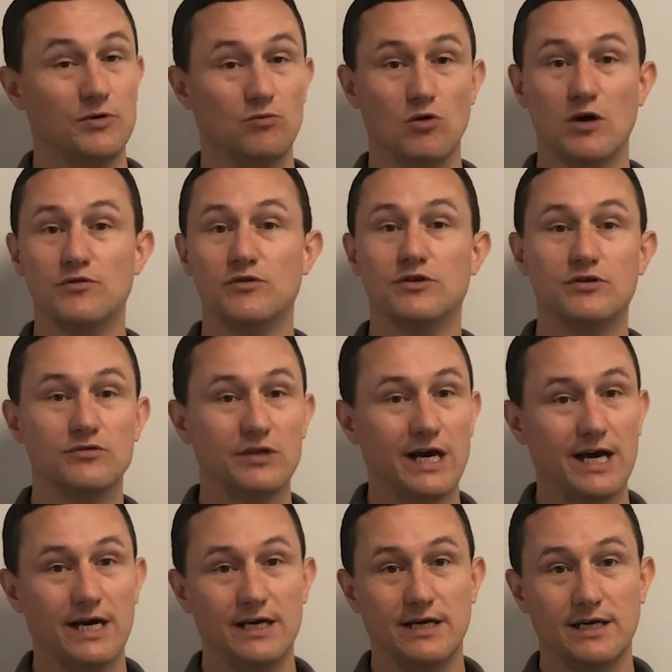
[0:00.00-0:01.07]
it won't do
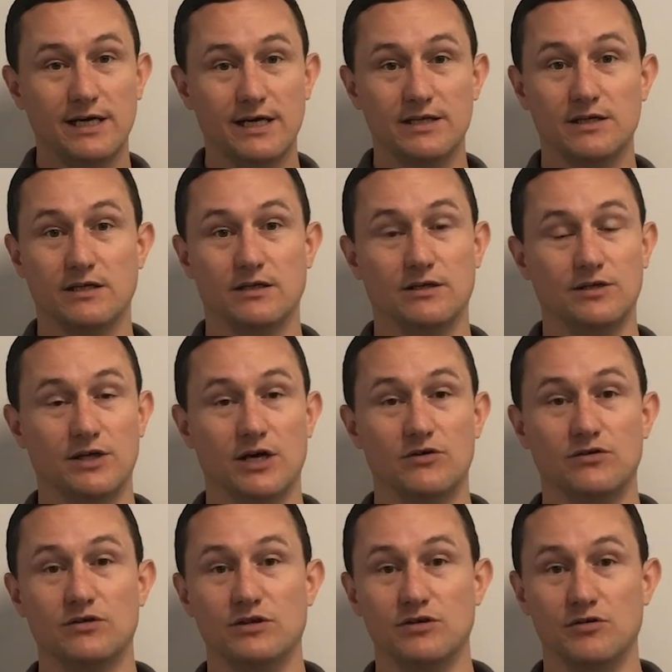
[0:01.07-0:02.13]
that until it
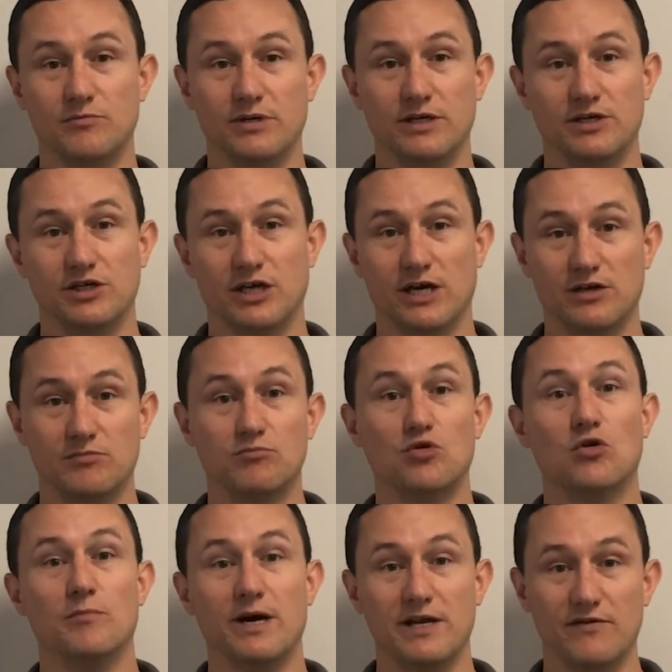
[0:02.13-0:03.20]
knows that you're being charged more
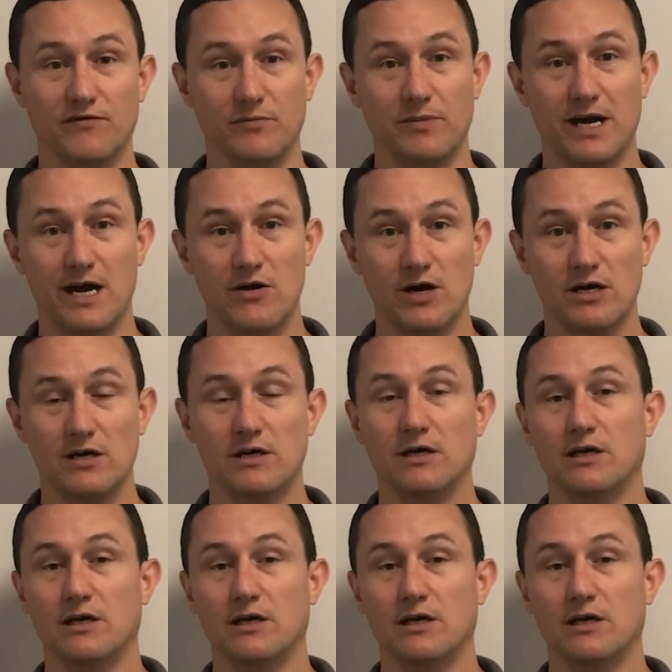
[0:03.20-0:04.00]
money for power,